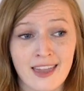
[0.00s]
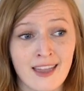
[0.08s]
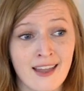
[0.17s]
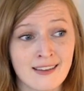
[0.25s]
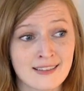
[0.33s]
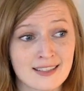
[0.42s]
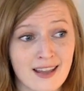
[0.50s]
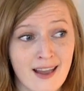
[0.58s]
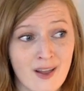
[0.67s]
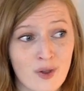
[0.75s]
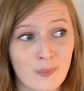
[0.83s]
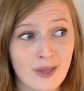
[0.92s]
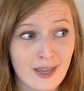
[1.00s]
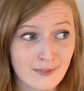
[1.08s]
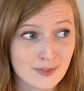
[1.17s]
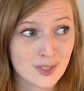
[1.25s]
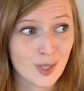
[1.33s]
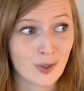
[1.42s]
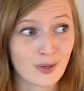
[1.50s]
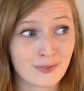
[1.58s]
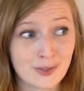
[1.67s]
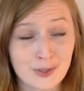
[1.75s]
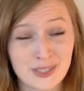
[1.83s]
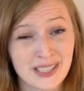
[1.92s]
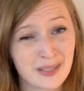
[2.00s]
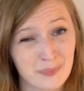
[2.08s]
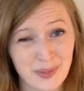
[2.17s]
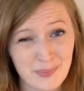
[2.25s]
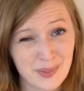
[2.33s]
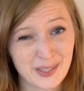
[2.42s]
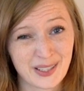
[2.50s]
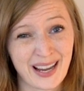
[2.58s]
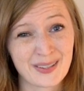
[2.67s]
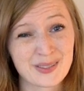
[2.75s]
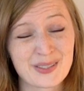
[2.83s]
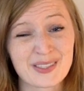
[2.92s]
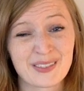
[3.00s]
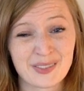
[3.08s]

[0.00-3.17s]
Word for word: And um, if so, if you should keep them in your house,